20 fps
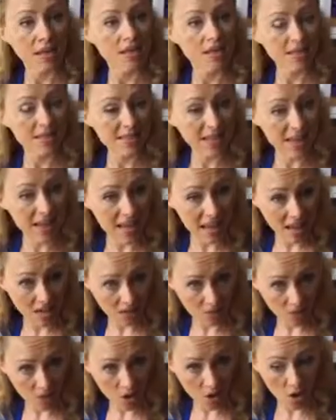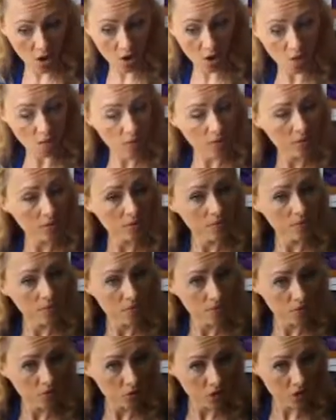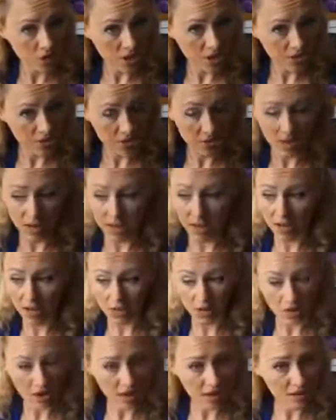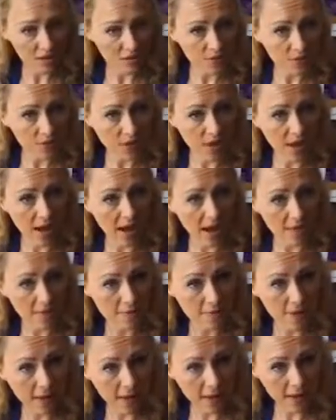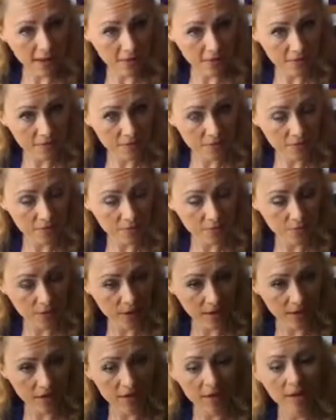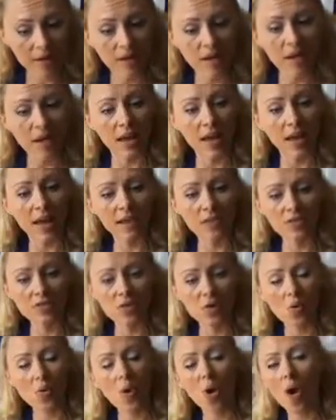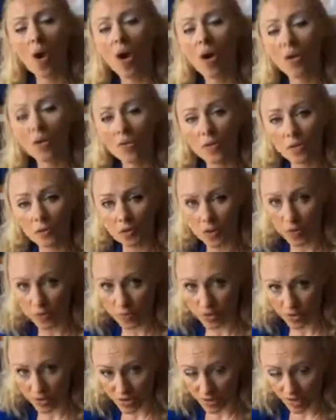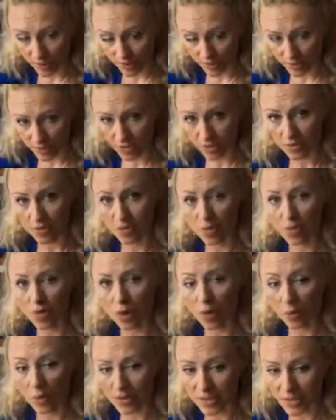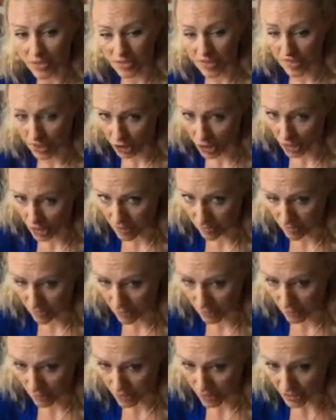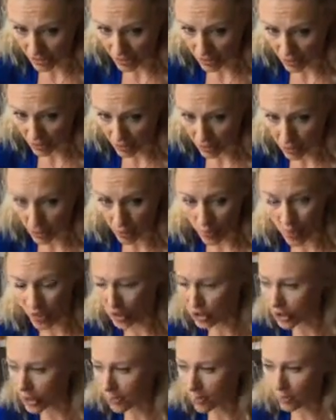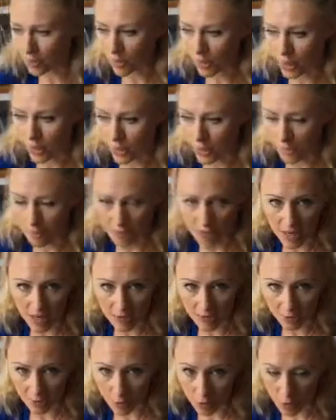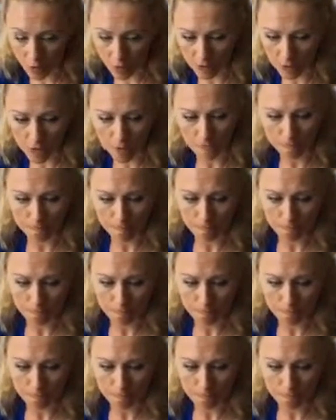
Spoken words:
Say hello. Shake their hand or ask for a high five, right? And so all of those steps go into that shaping procedure. So we can shape the way that a behavior looks.